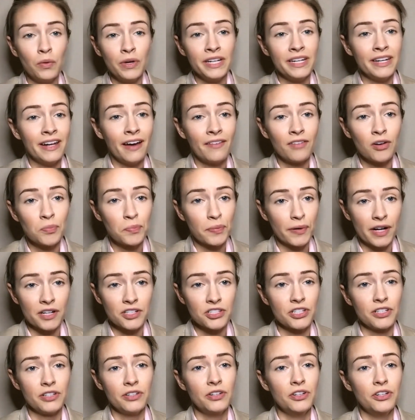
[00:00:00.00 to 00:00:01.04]
I would never
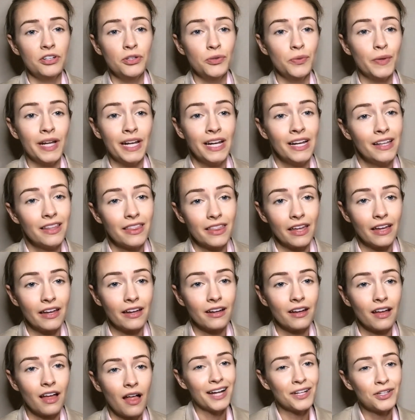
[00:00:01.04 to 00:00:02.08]
pressure you to do
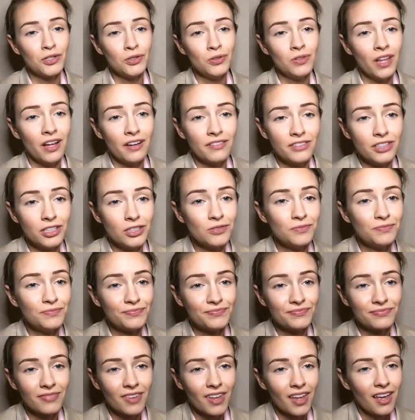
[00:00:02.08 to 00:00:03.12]
anything. I do love you,
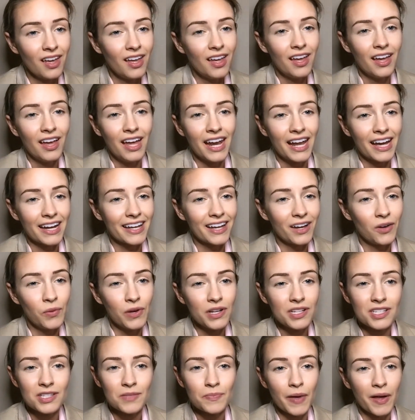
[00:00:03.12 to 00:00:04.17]
and I can't
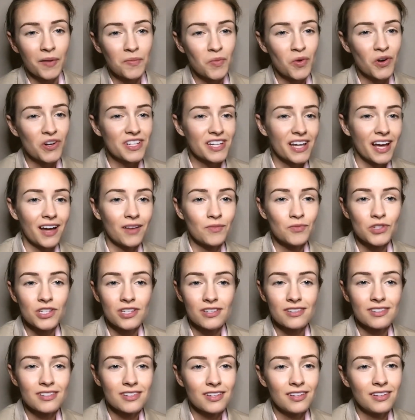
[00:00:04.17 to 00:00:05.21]
wait to spend more time
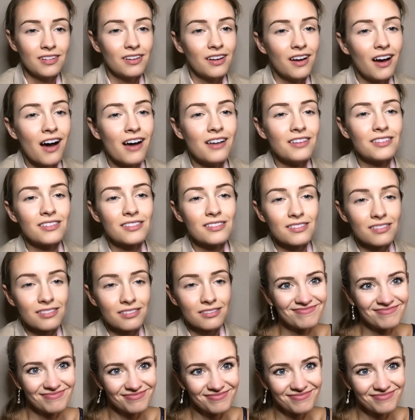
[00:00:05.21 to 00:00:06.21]
just us.